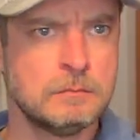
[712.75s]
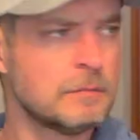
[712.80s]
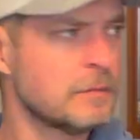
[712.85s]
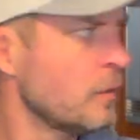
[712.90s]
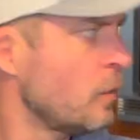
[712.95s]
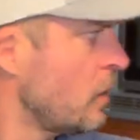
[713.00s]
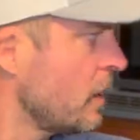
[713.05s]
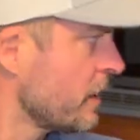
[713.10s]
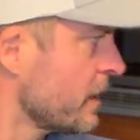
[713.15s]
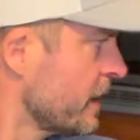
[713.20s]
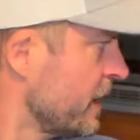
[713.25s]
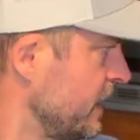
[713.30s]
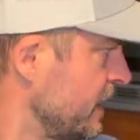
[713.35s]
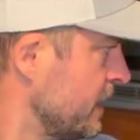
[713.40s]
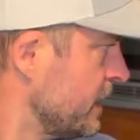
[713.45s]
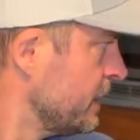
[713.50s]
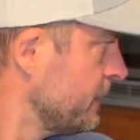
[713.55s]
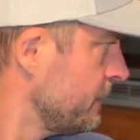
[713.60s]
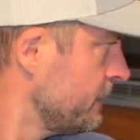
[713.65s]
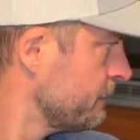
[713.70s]
water heating
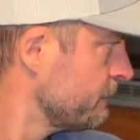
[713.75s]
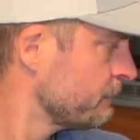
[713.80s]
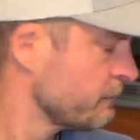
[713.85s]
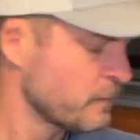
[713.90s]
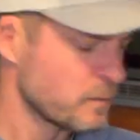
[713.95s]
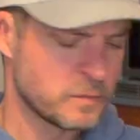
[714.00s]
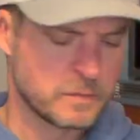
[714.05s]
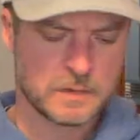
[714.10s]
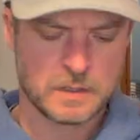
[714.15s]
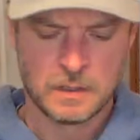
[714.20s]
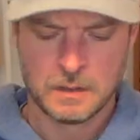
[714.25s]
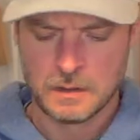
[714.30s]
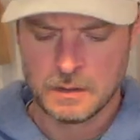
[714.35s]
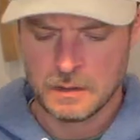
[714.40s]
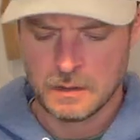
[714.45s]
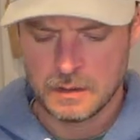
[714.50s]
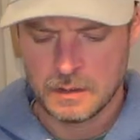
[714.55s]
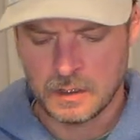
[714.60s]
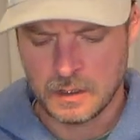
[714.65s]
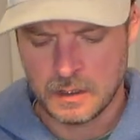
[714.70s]
up.
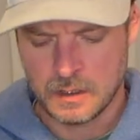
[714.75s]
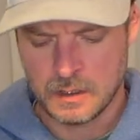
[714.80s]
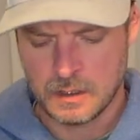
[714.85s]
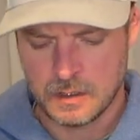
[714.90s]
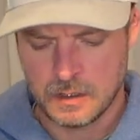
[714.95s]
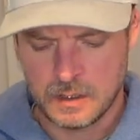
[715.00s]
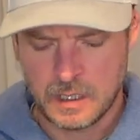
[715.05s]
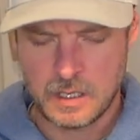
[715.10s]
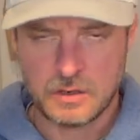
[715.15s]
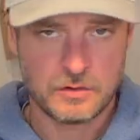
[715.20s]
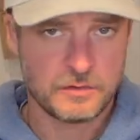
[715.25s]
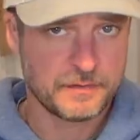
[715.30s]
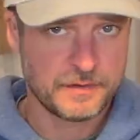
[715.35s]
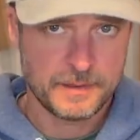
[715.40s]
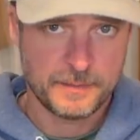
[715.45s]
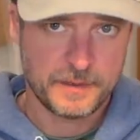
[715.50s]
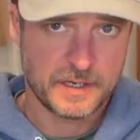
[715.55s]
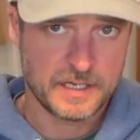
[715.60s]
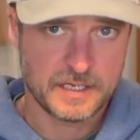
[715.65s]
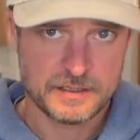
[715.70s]
I don't know if
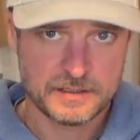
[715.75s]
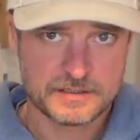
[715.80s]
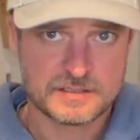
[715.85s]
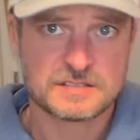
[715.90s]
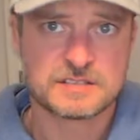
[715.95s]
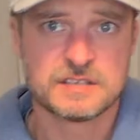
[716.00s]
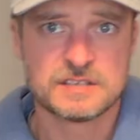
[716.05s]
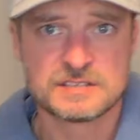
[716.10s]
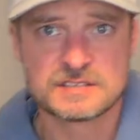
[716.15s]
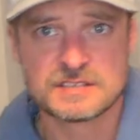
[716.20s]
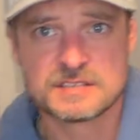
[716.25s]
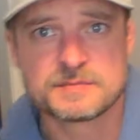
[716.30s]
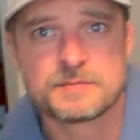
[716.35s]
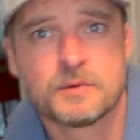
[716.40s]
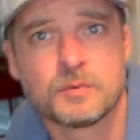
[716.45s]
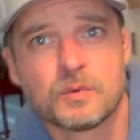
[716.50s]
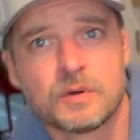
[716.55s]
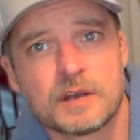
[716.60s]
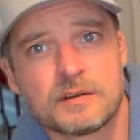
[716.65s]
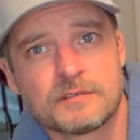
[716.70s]
anybody else does this,
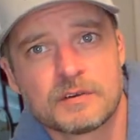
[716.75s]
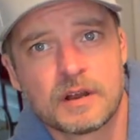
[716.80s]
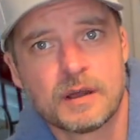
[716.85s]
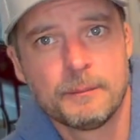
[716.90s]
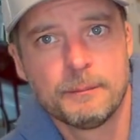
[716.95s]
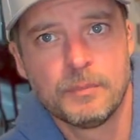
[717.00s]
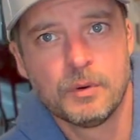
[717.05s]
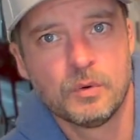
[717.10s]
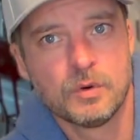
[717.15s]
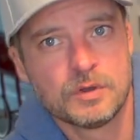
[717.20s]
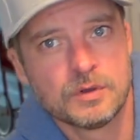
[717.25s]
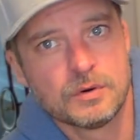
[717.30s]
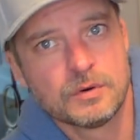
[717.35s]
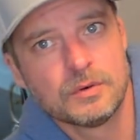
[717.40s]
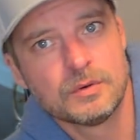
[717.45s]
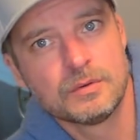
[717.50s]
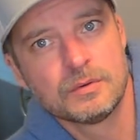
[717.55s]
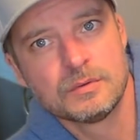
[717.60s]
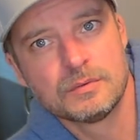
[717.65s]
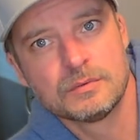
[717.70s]
but whenever I boil